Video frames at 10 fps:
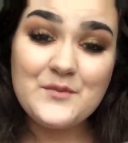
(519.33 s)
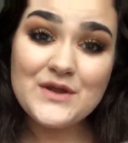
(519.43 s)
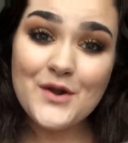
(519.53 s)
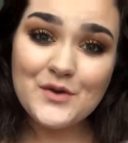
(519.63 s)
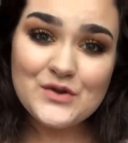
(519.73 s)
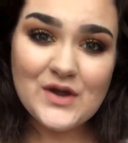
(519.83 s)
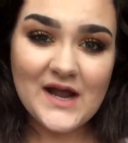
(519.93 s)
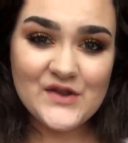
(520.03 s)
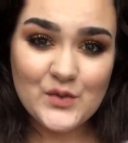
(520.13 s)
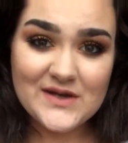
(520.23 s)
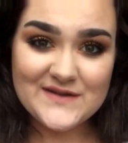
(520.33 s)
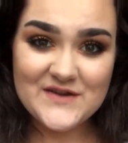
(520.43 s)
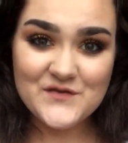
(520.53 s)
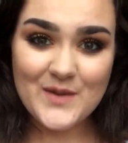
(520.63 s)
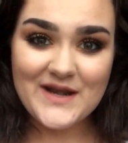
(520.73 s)
me know what you guys want to
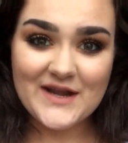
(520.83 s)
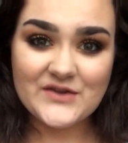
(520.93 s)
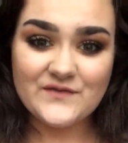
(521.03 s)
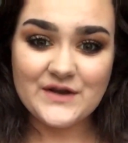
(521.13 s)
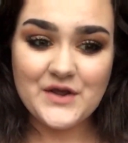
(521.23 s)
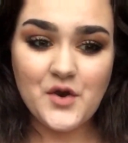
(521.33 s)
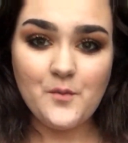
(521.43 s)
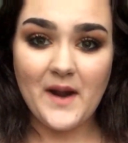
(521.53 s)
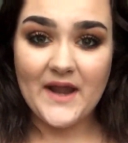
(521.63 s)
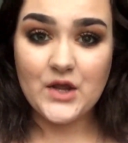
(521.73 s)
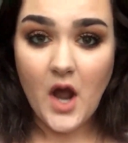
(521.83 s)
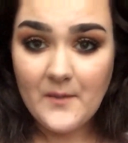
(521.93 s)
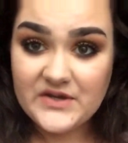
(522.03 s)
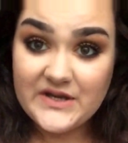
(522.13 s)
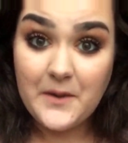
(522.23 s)
see for my next video by
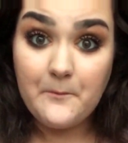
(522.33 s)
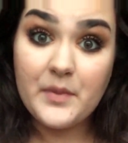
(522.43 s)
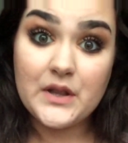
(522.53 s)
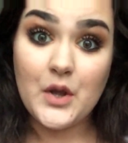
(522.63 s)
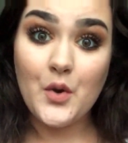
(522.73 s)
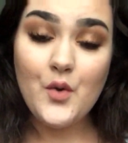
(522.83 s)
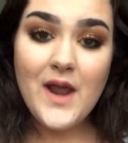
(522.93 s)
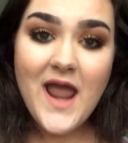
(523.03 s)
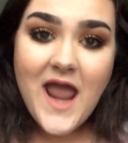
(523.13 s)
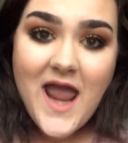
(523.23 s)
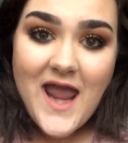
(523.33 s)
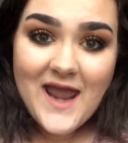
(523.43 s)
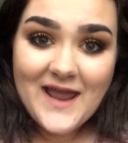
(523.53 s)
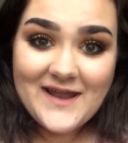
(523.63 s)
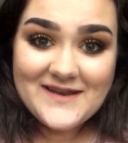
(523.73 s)
commenting below,
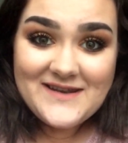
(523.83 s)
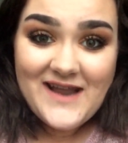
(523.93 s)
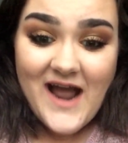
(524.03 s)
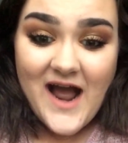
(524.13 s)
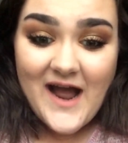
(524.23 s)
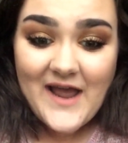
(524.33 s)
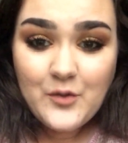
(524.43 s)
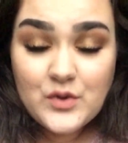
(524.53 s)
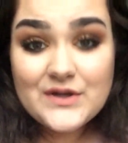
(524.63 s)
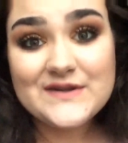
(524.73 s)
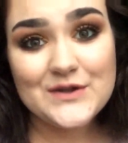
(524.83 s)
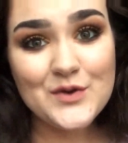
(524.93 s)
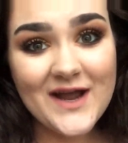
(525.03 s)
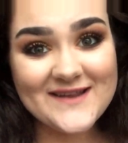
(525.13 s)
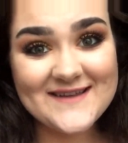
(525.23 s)
and I will see you
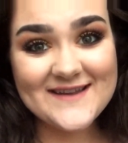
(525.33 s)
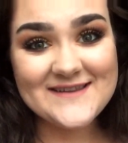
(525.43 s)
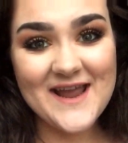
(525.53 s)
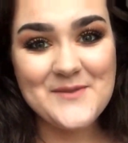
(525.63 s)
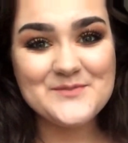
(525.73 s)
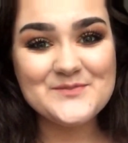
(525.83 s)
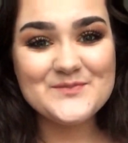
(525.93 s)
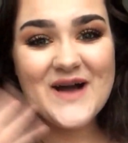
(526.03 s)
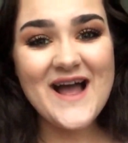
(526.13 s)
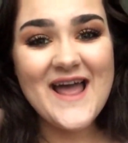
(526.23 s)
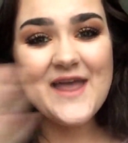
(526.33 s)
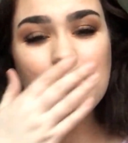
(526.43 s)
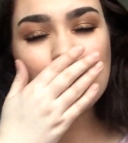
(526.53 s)
guys next time. Bye.